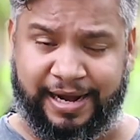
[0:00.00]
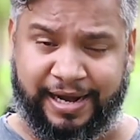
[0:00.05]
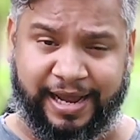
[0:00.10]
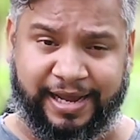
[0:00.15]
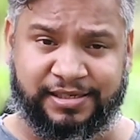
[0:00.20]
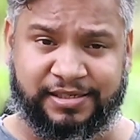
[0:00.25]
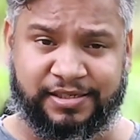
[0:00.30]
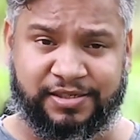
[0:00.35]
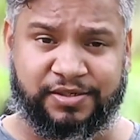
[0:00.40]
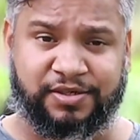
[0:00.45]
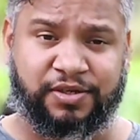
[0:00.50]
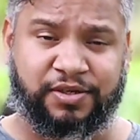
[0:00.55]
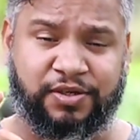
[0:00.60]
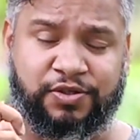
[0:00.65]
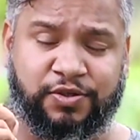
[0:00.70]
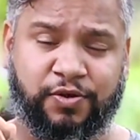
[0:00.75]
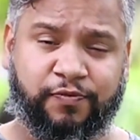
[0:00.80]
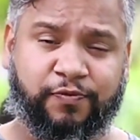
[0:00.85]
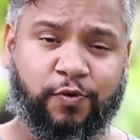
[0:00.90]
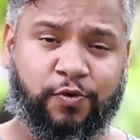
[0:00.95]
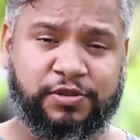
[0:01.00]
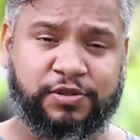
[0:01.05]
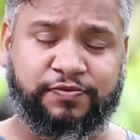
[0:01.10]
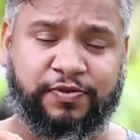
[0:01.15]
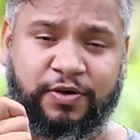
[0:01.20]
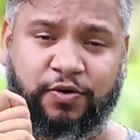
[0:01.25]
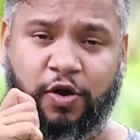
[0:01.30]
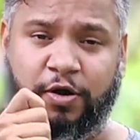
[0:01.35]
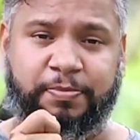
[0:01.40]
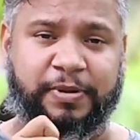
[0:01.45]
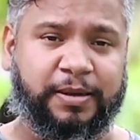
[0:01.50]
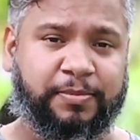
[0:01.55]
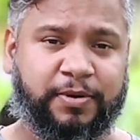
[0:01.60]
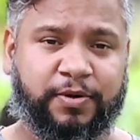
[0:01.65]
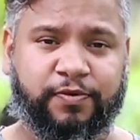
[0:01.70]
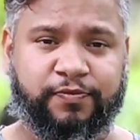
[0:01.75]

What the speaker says: hence your phones will not be able to